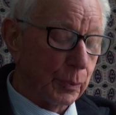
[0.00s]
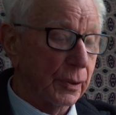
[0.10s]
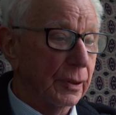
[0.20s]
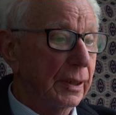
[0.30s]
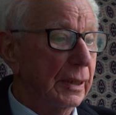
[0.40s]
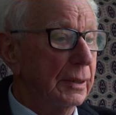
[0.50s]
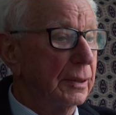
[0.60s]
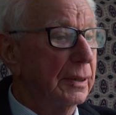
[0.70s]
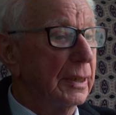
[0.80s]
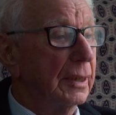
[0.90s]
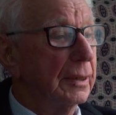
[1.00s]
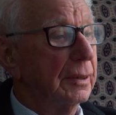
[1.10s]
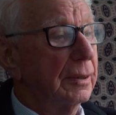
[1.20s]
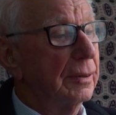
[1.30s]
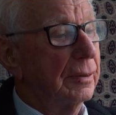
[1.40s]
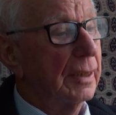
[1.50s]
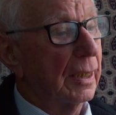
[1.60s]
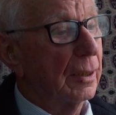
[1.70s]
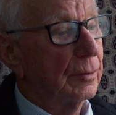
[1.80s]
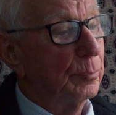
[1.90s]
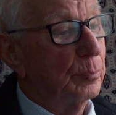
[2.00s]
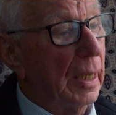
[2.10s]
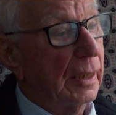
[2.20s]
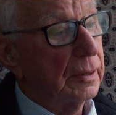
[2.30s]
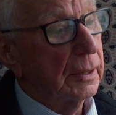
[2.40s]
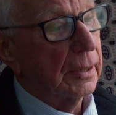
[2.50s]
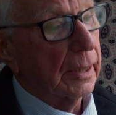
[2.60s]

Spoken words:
put on the thing and bands it